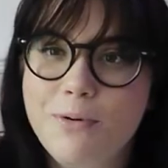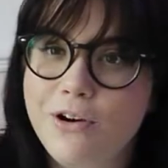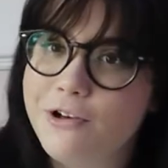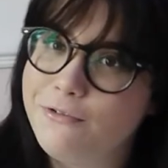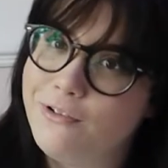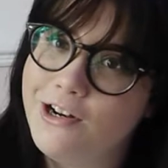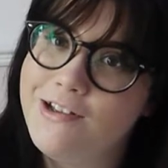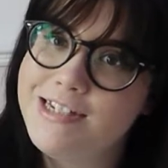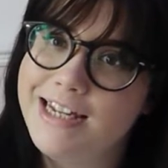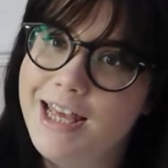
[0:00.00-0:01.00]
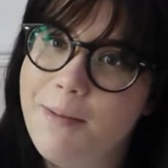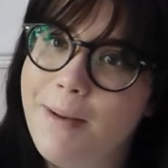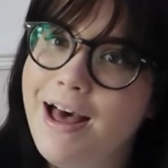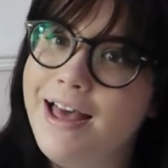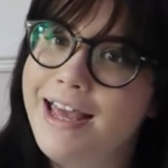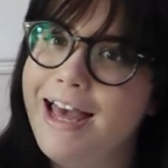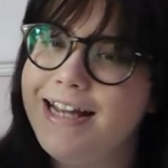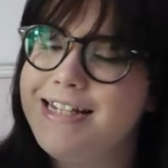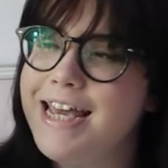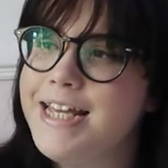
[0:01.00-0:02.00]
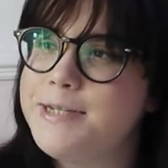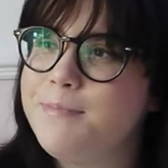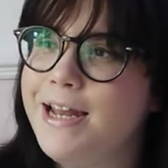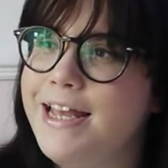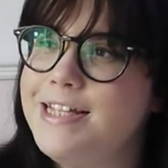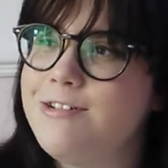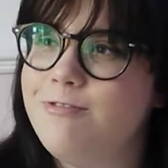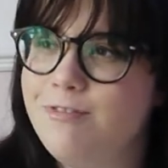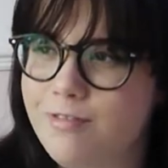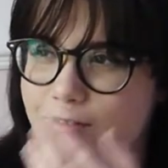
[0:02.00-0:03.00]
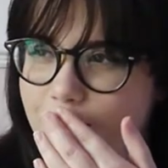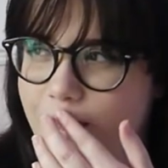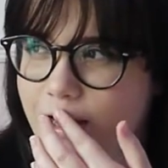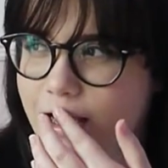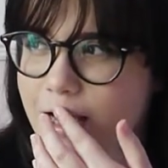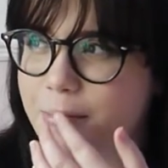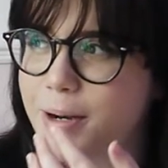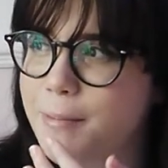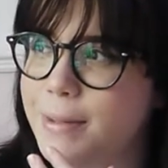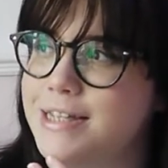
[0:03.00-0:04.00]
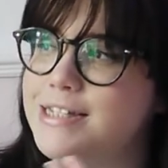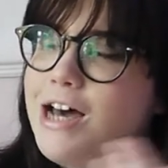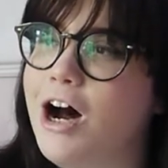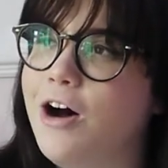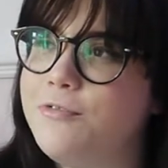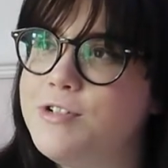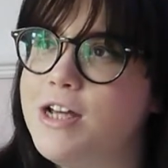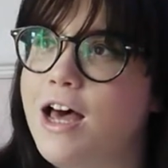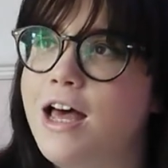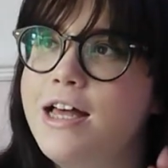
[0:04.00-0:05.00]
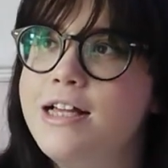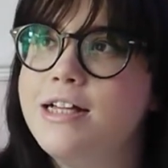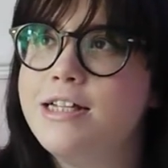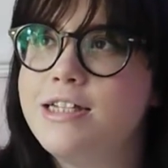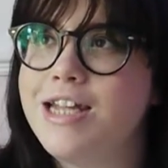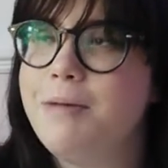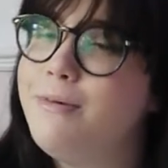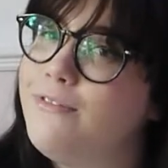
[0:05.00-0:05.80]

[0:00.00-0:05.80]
book follows Leah Burke and takes place a couple of months after Simon